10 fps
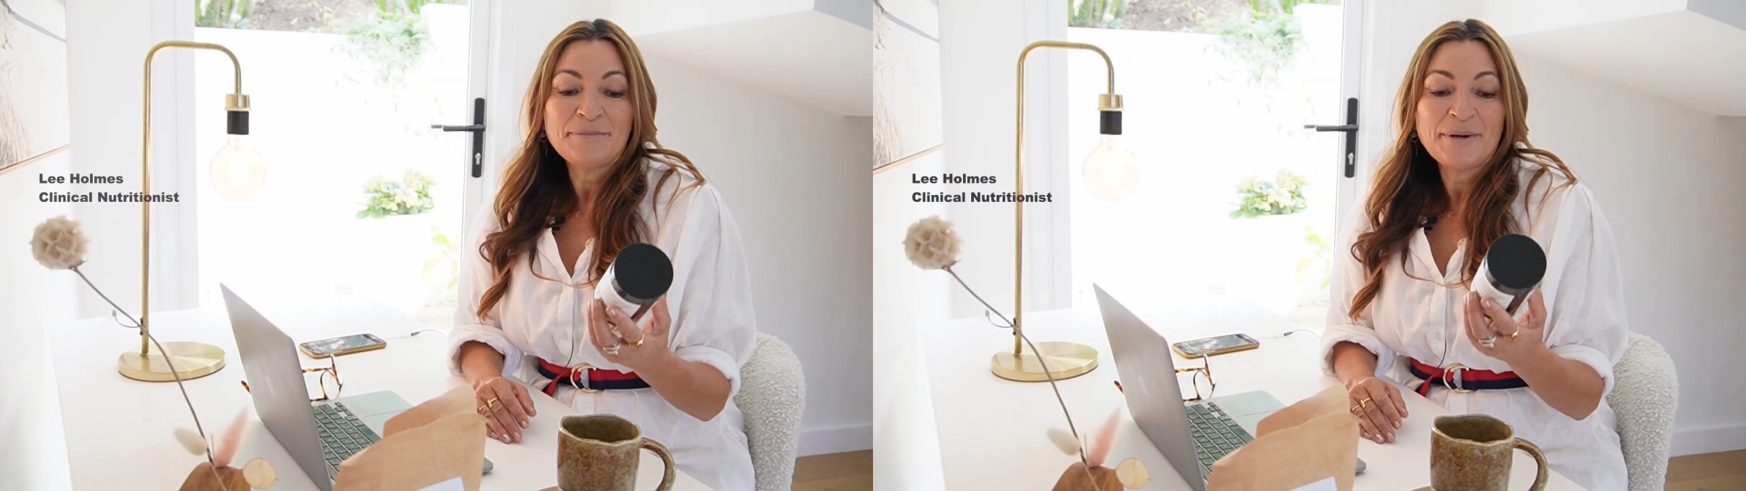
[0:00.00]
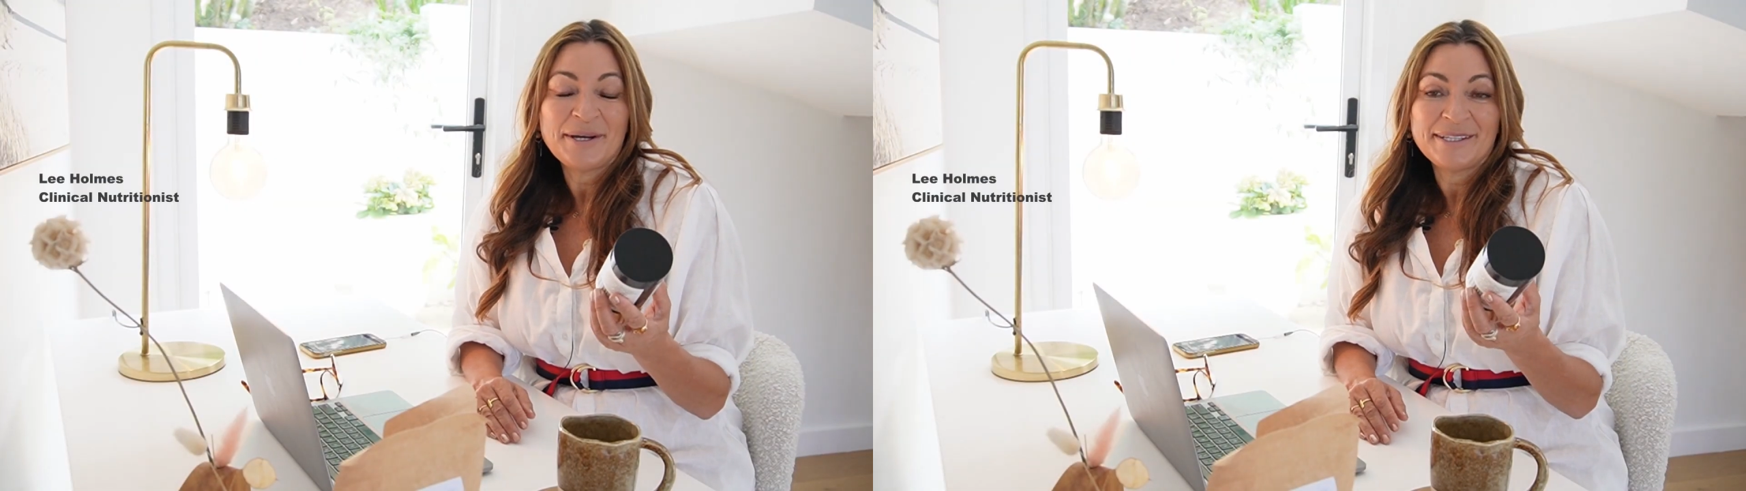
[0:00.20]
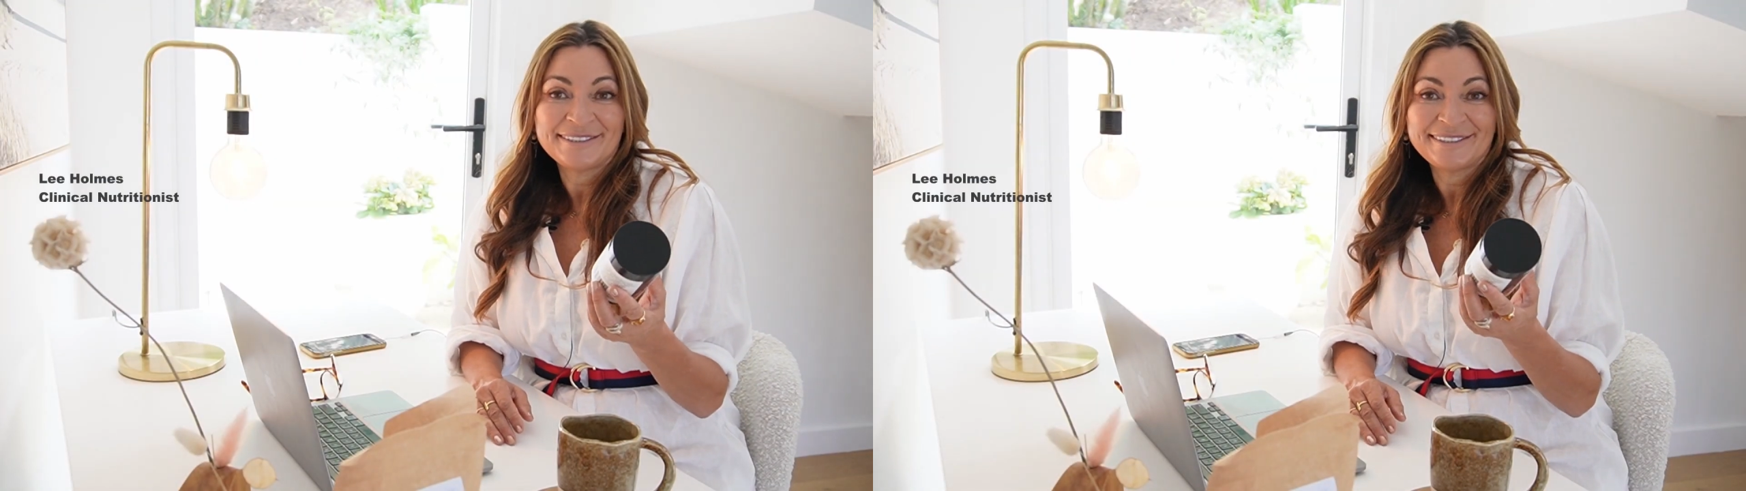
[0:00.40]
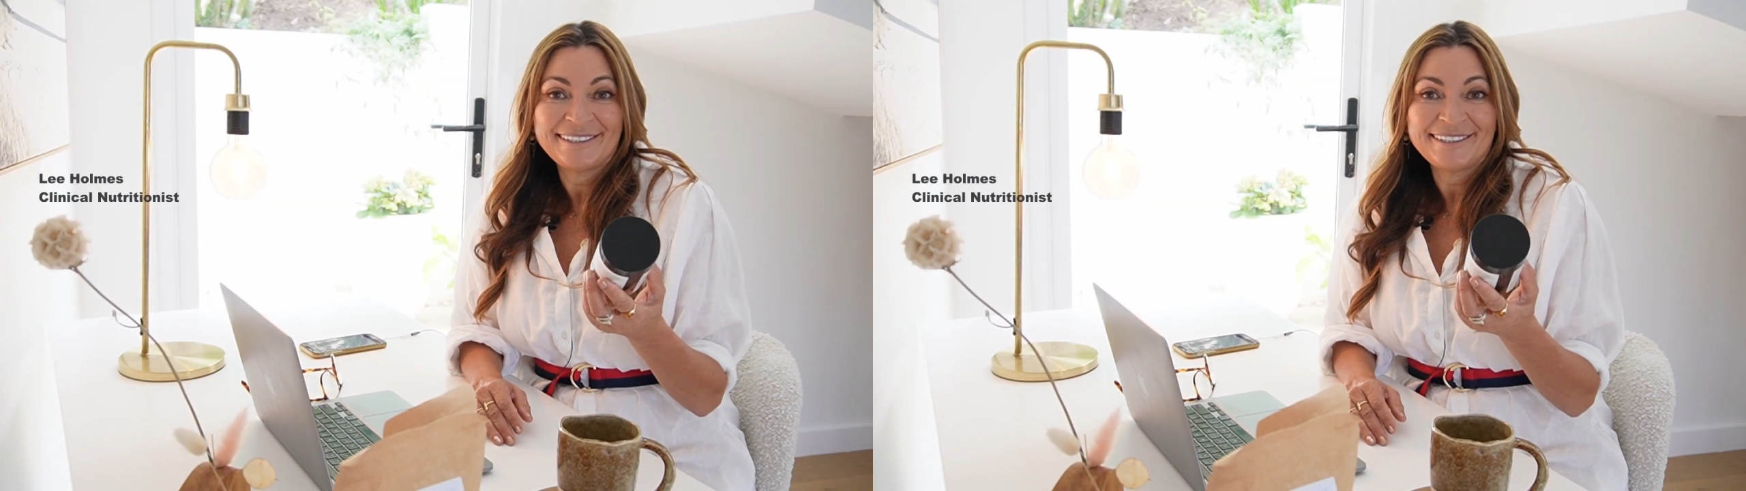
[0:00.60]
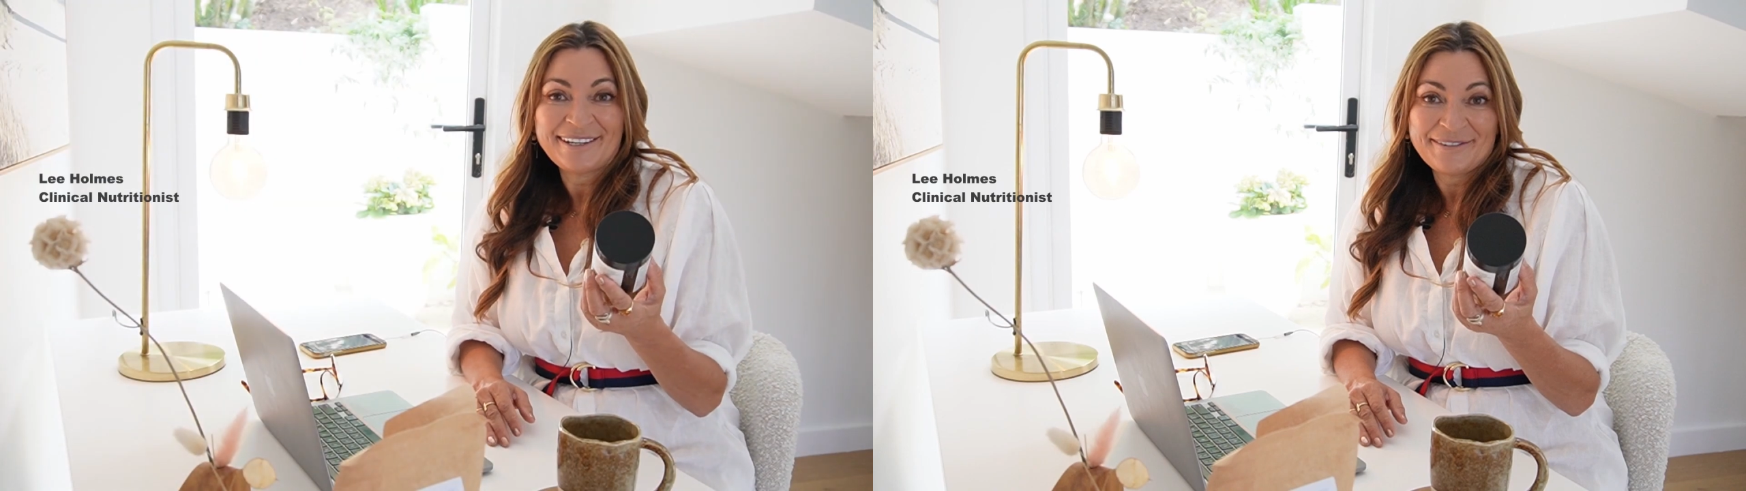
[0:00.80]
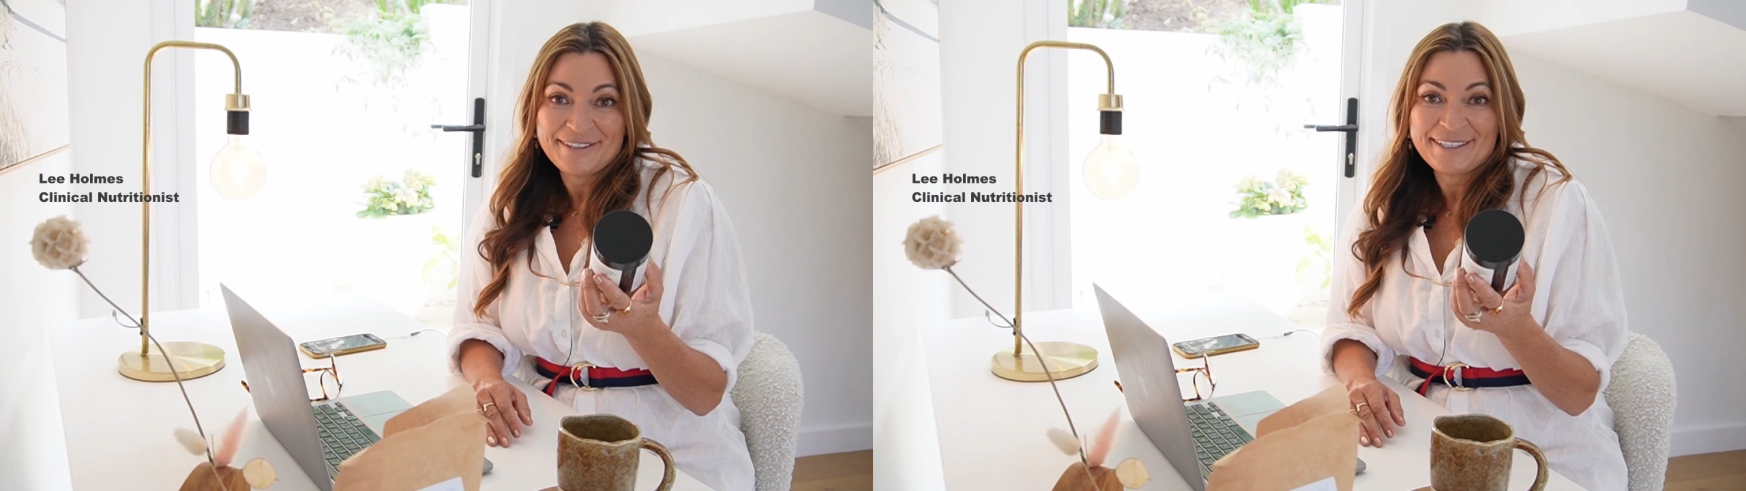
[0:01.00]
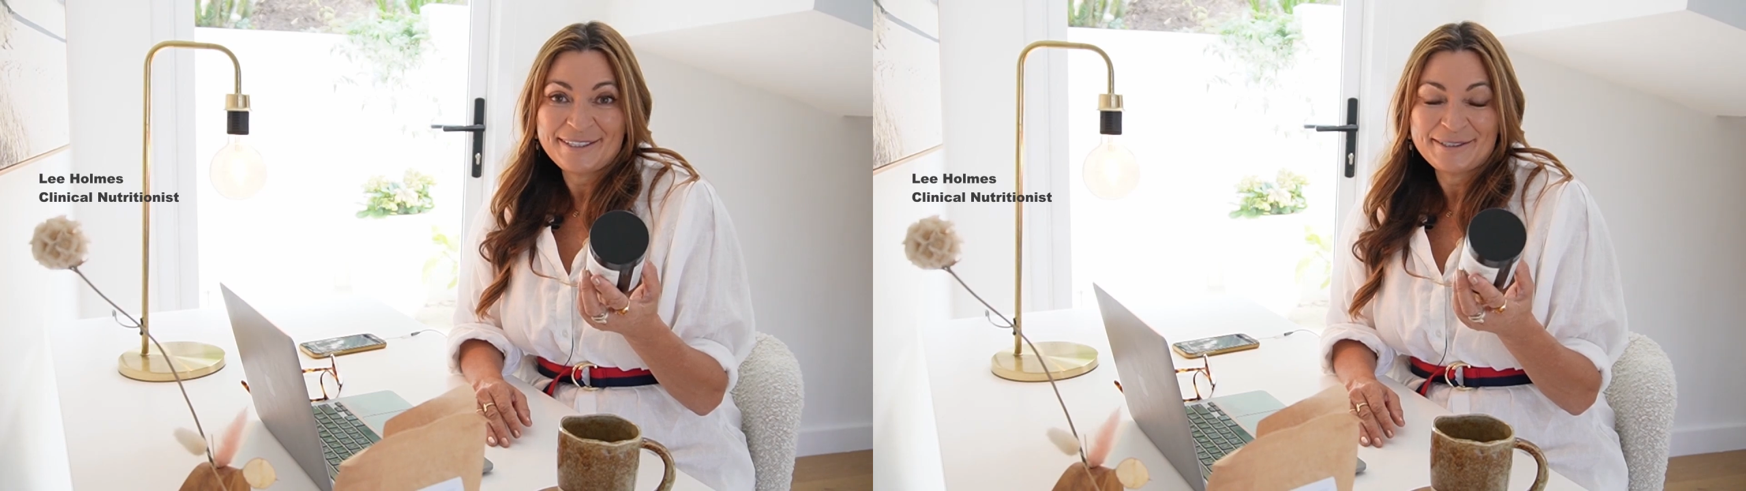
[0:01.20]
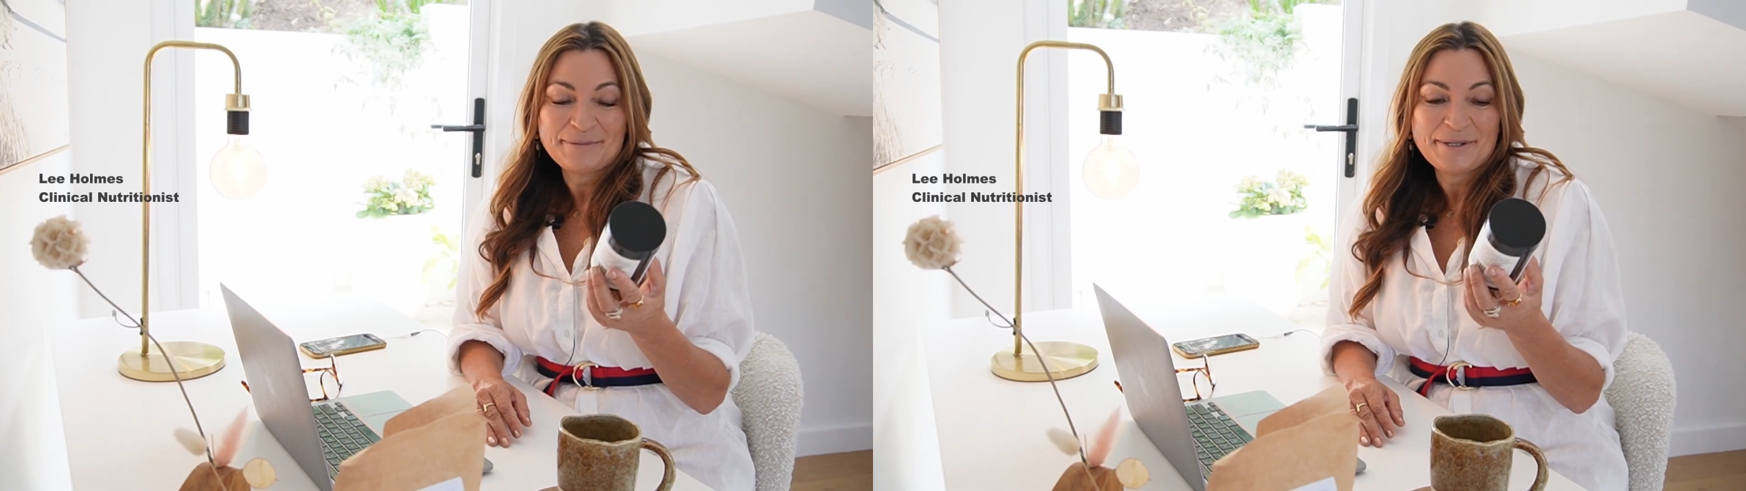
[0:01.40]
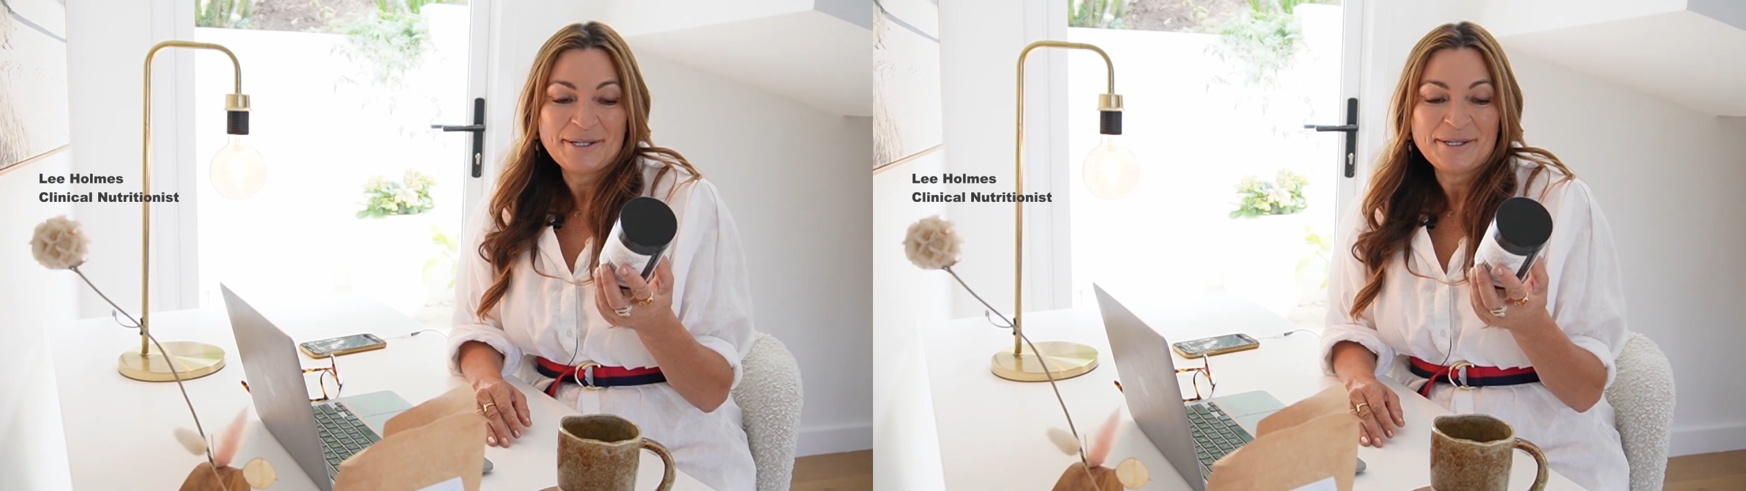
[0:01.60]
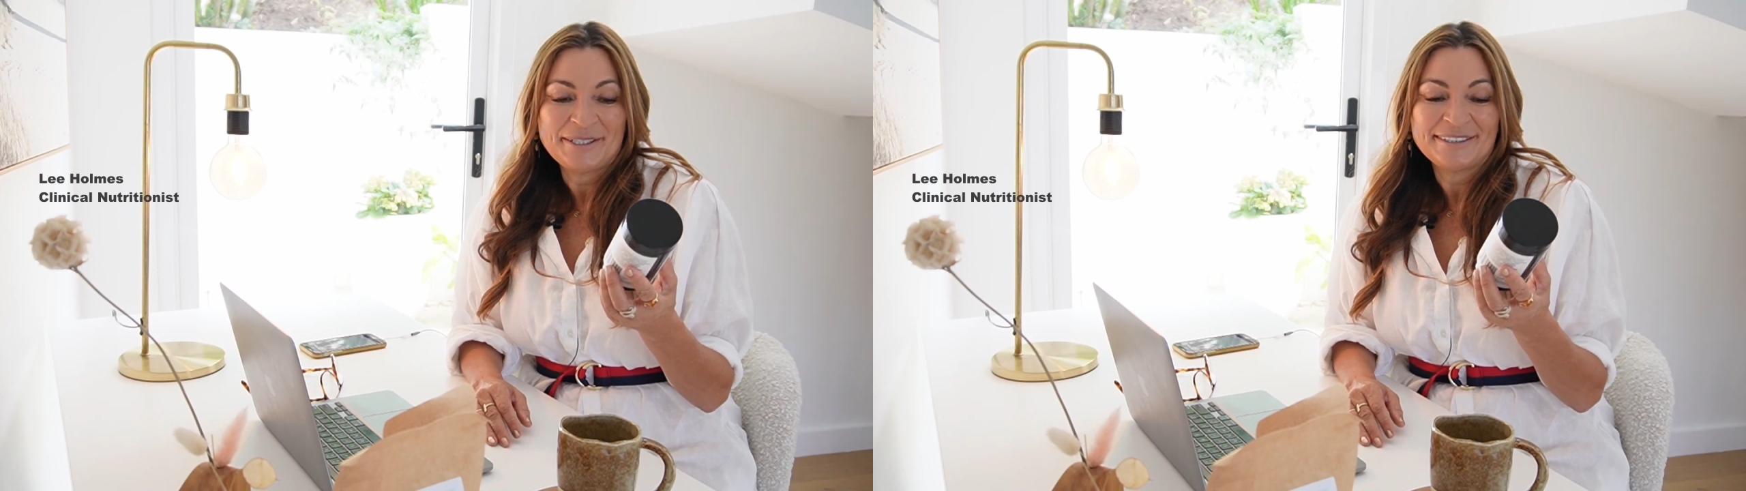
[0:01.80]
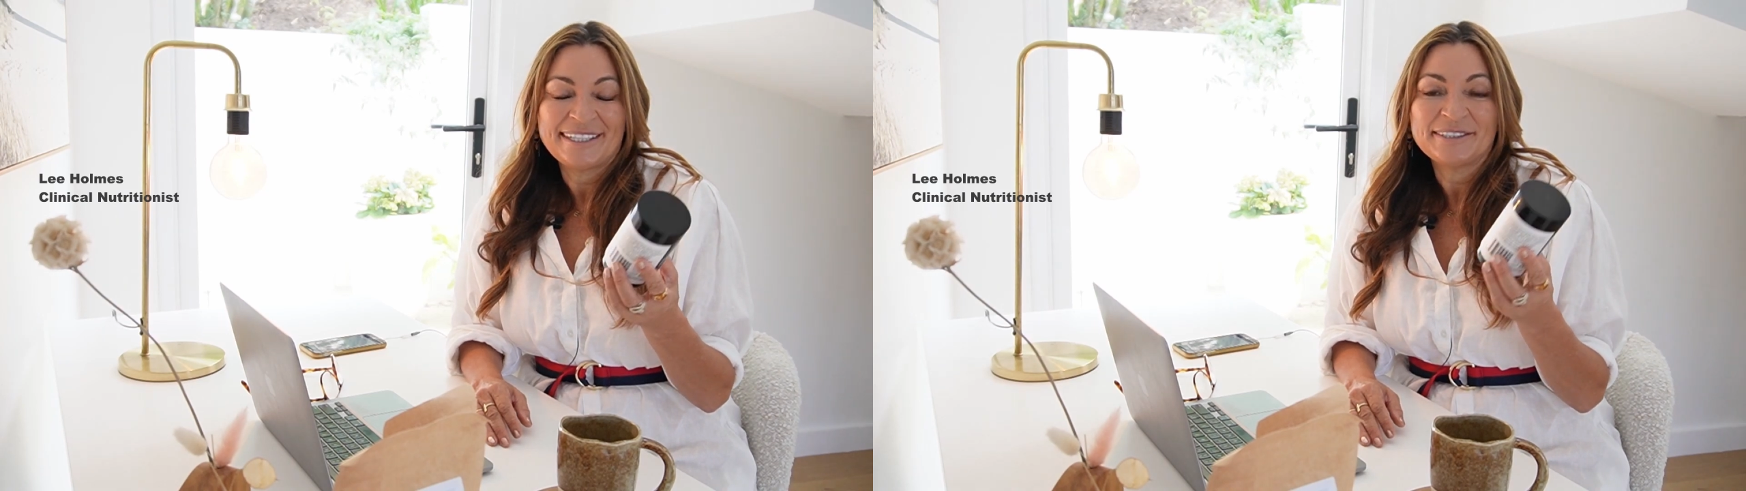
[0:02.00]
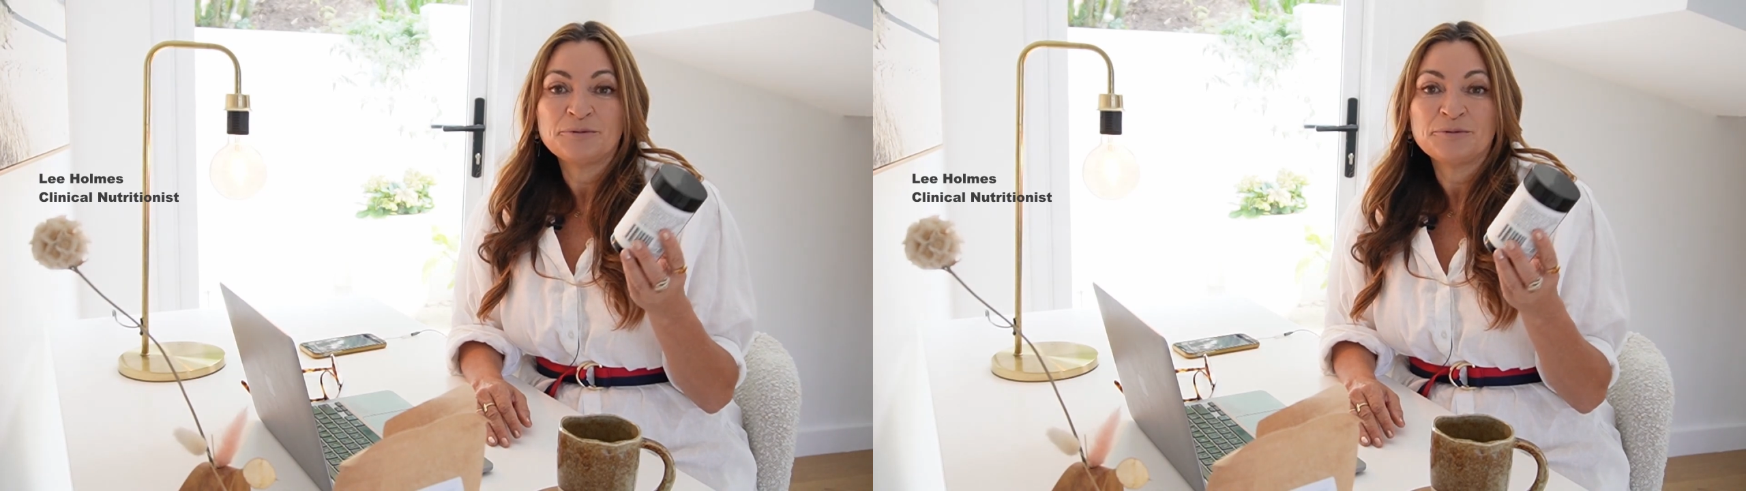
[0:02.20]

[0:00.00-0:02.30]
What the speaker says: personally love this because it